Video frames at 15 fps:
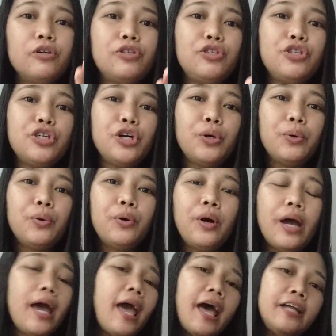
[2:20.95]
to
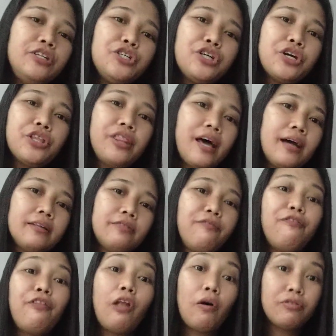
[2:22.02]
enter that
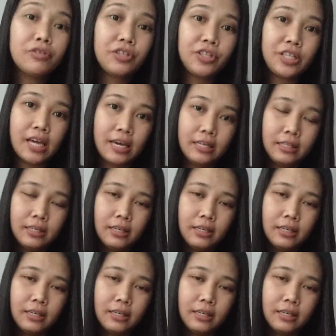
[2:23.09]
flow state.